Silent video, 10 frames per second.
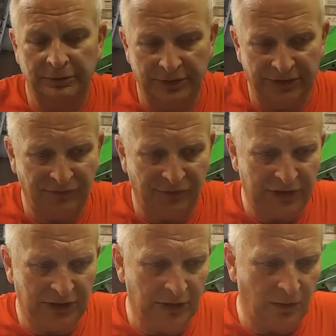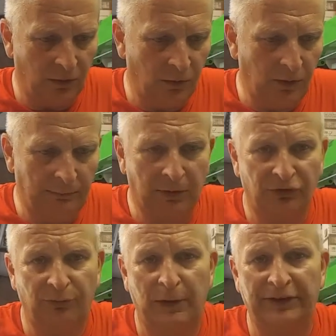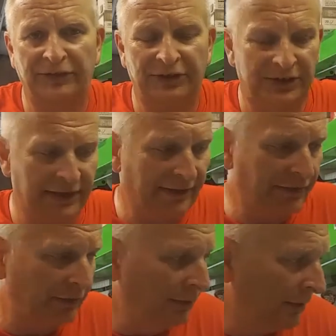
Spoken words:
this video, I'm going to splice it together,